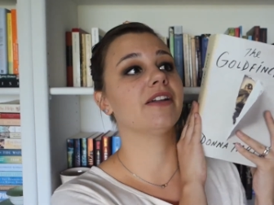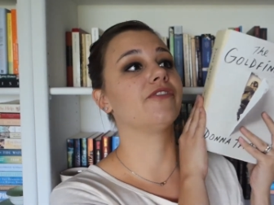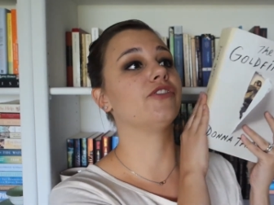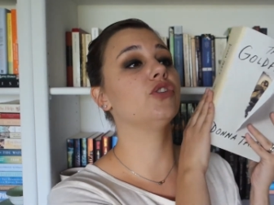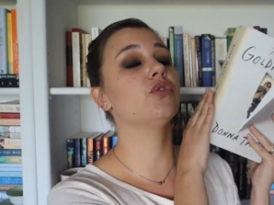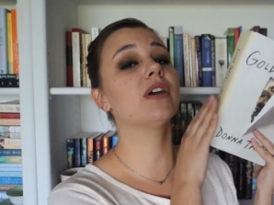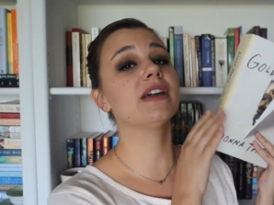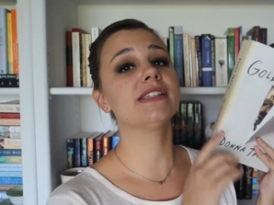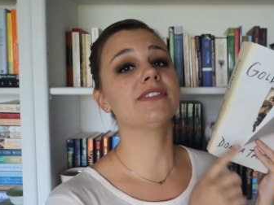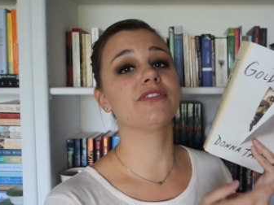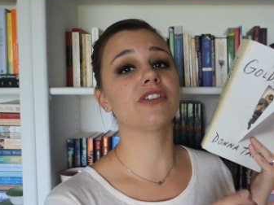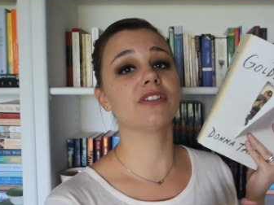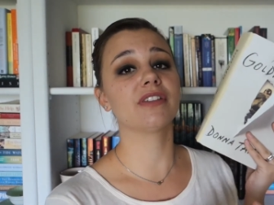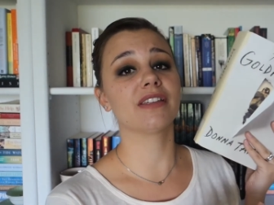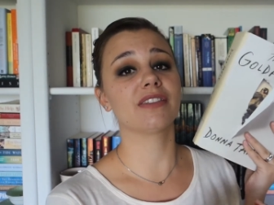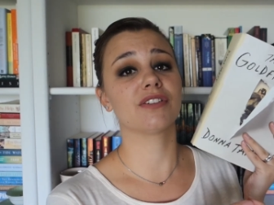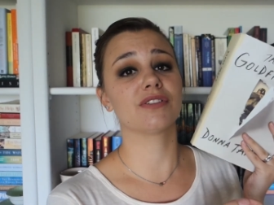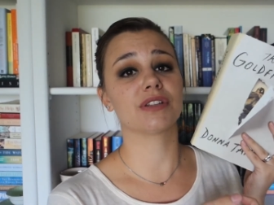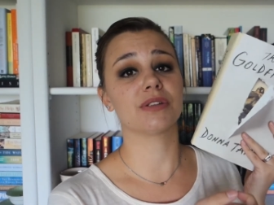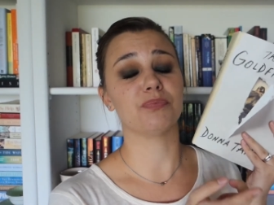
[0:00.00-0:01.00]
If you guys feel
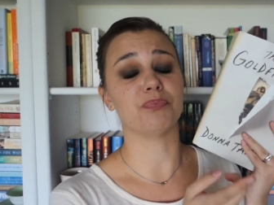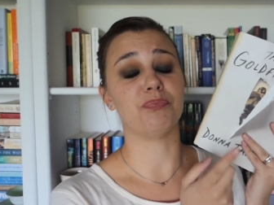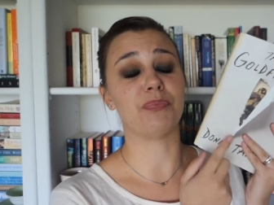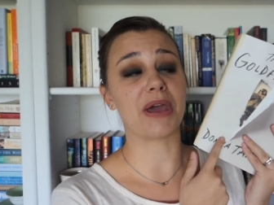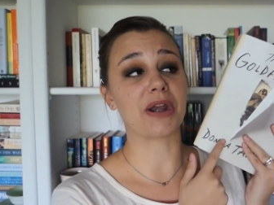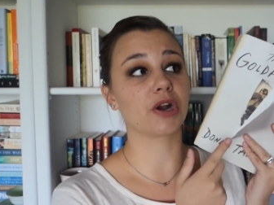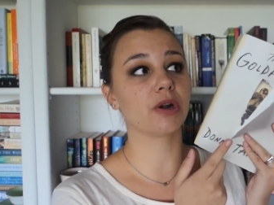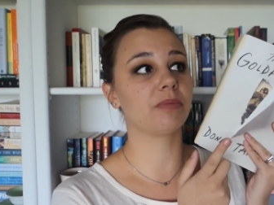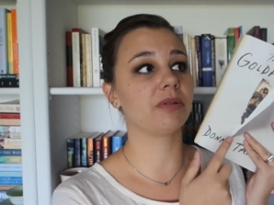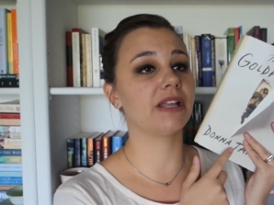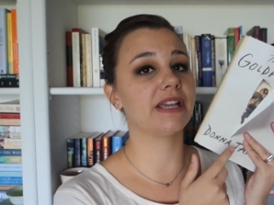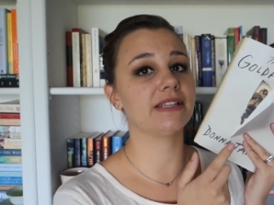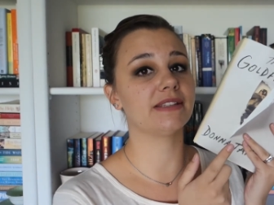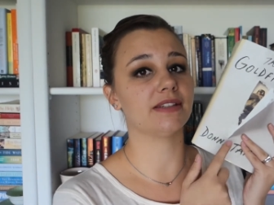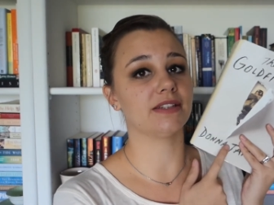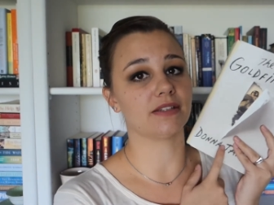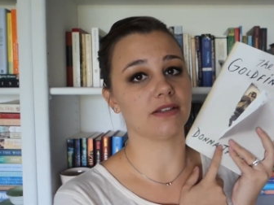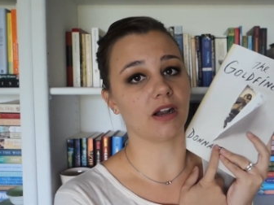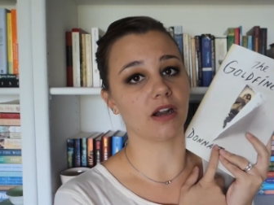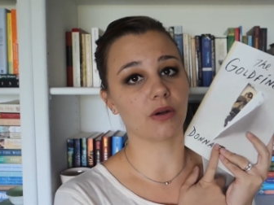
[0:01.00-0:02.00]
like there's a better place
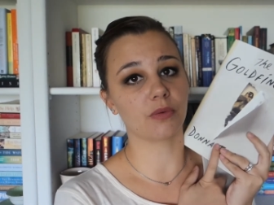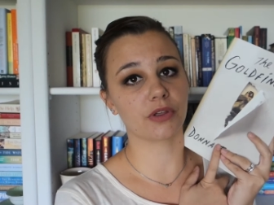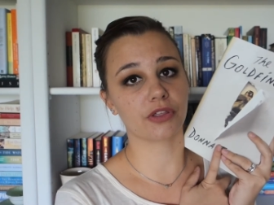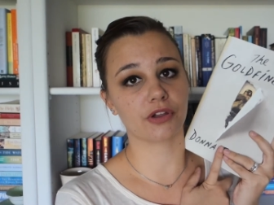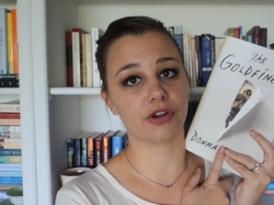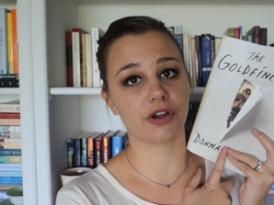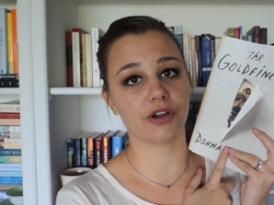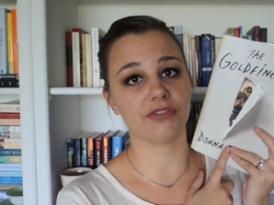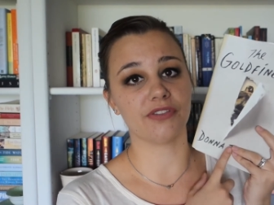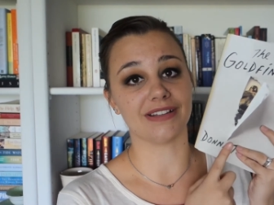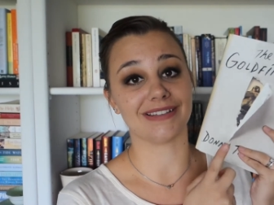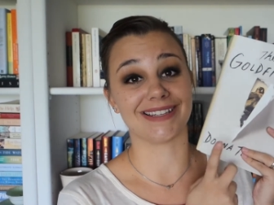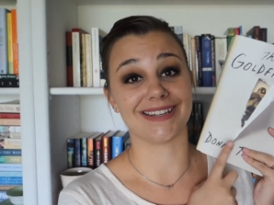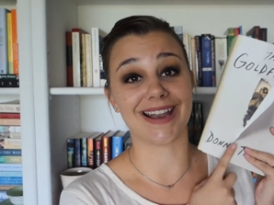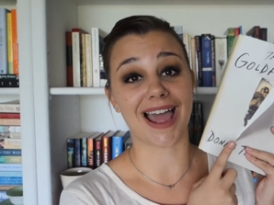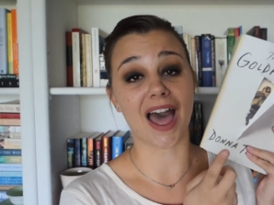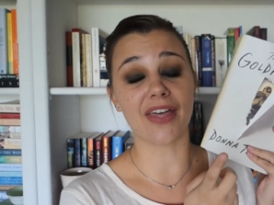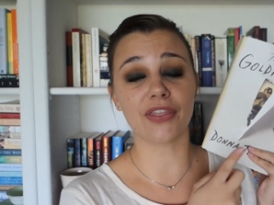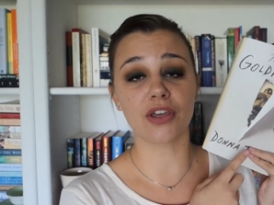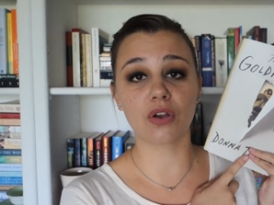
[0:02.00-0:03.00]
to start with her that's
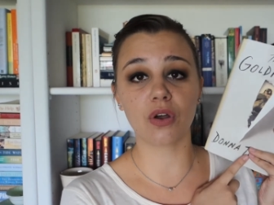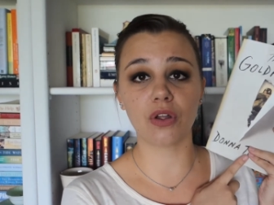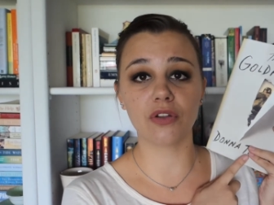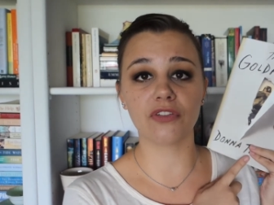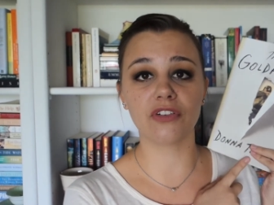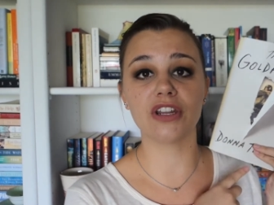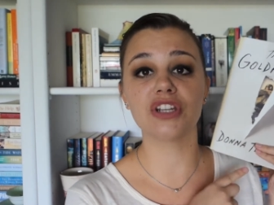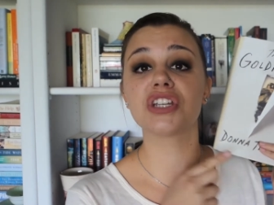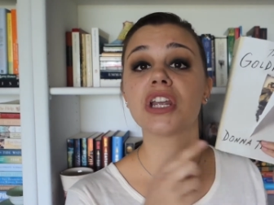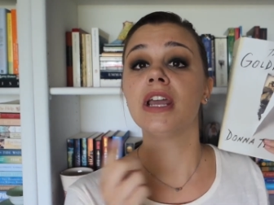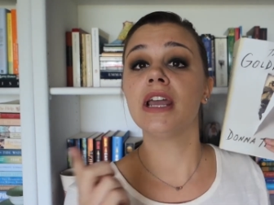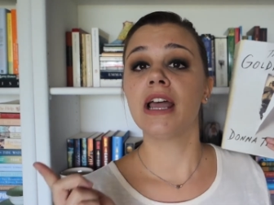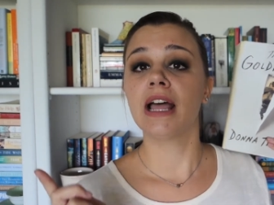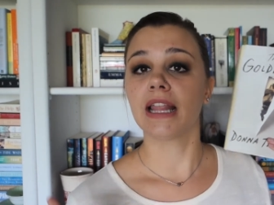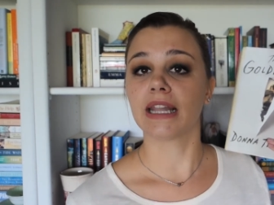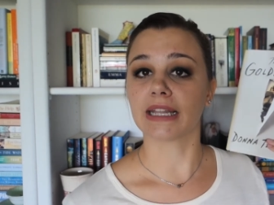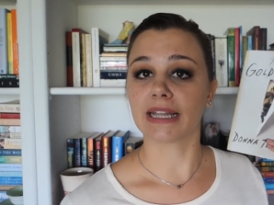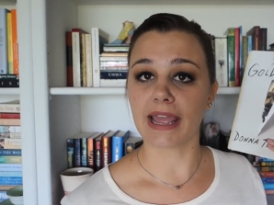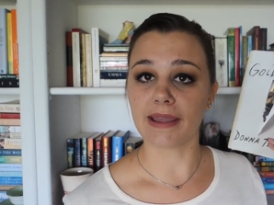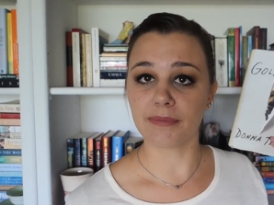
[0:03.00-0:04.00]
not the Goldfinch,
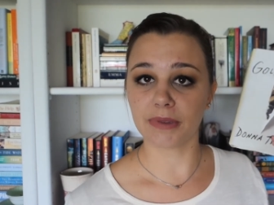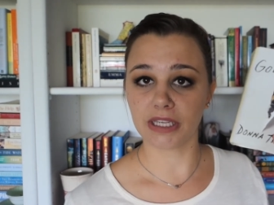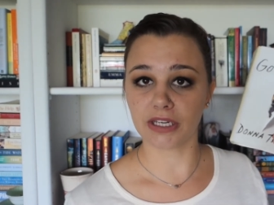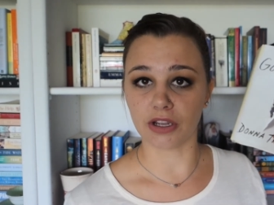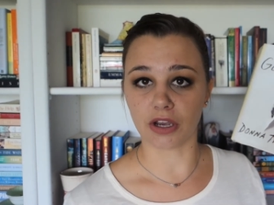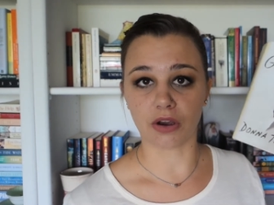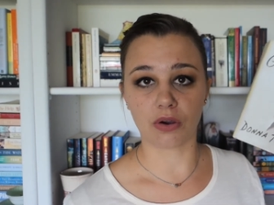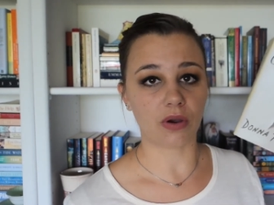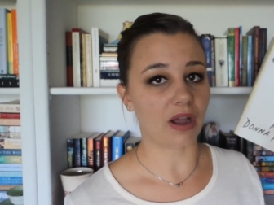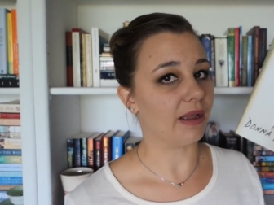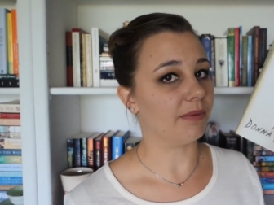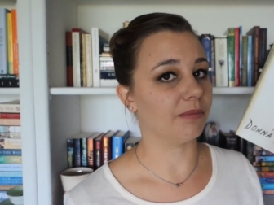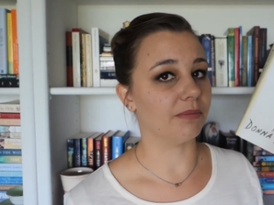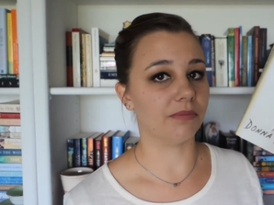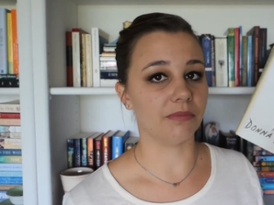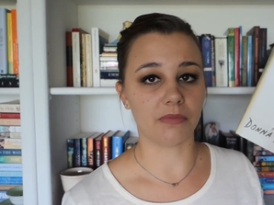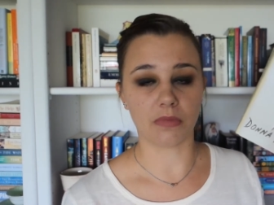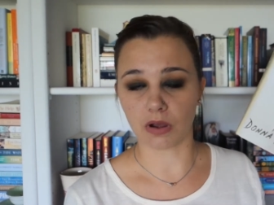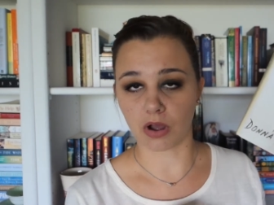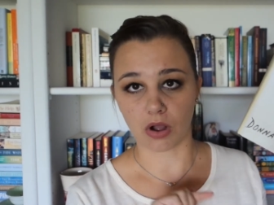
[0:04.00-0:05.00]
let me know.
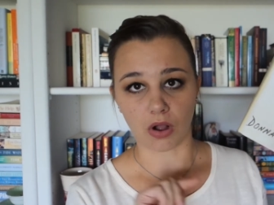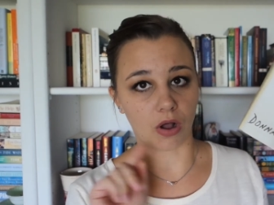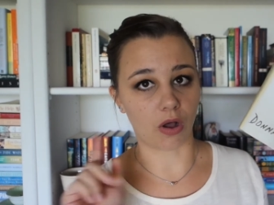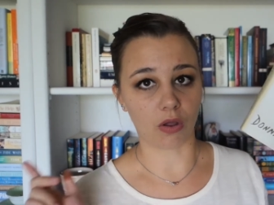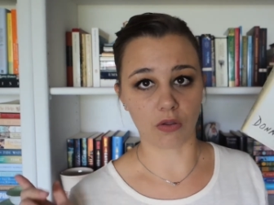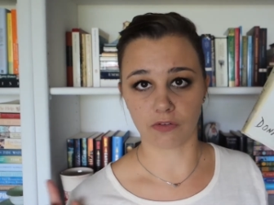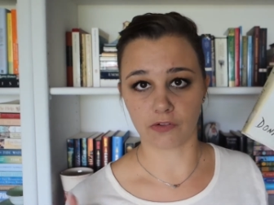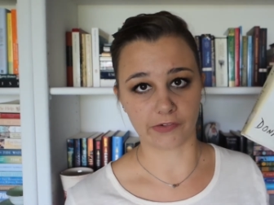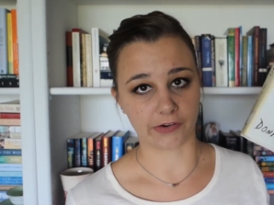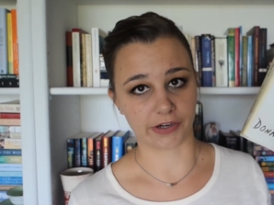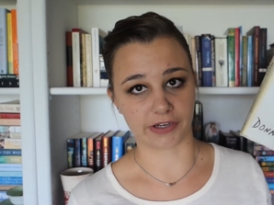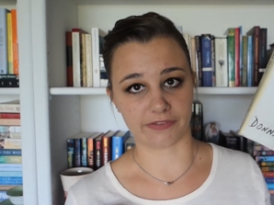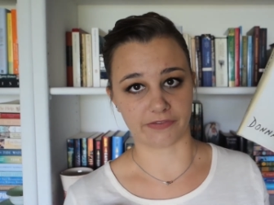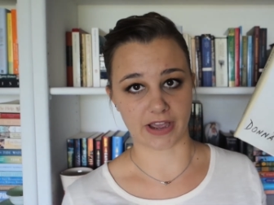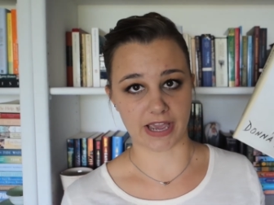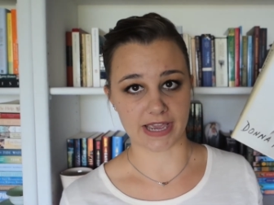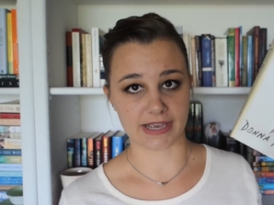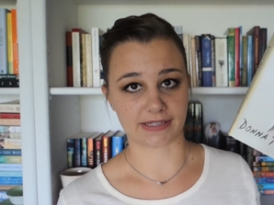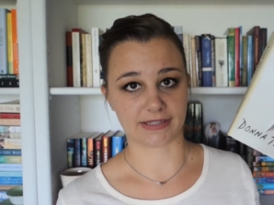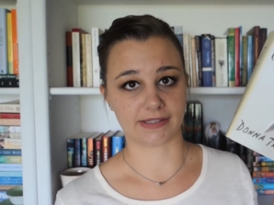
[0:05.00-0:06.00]
I'm all for
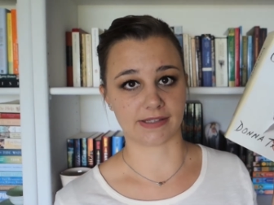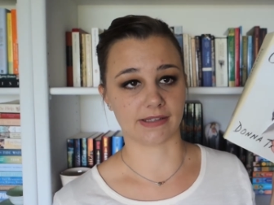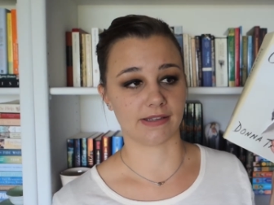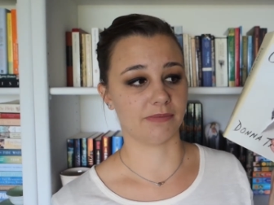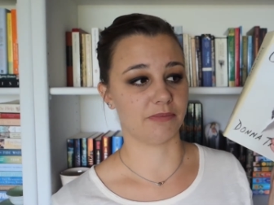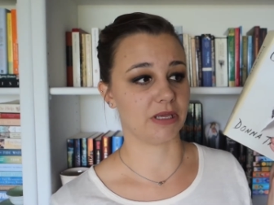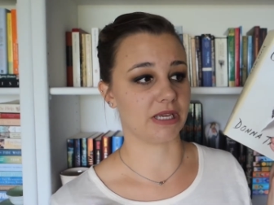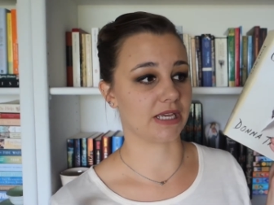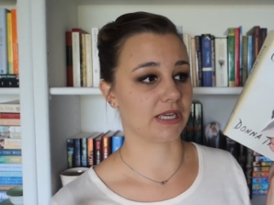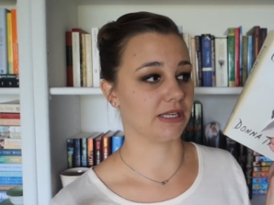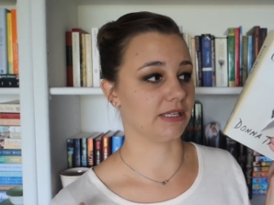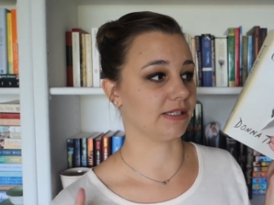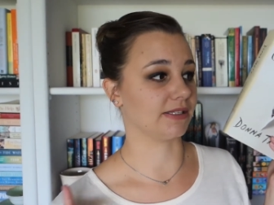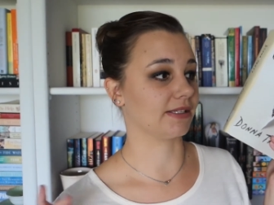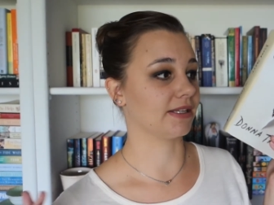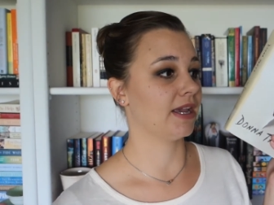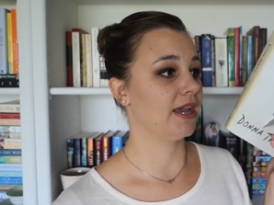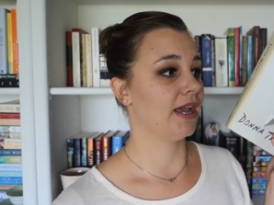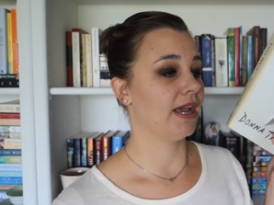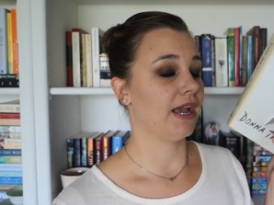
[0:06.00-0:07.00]
advice because